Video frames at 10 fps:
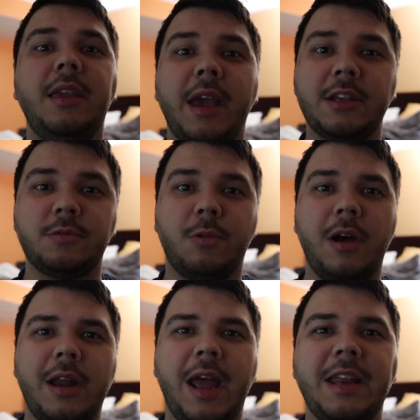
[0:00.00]
Guess
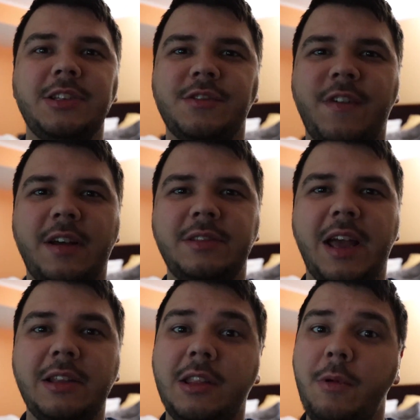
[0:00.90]
what? I just found
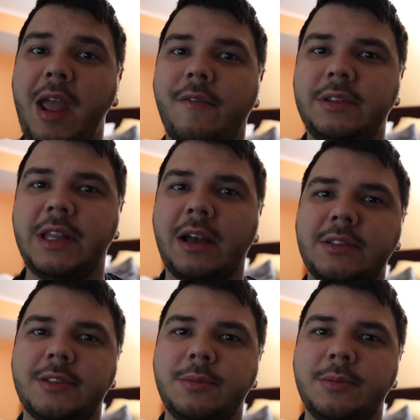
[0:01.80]
out that we have 1,000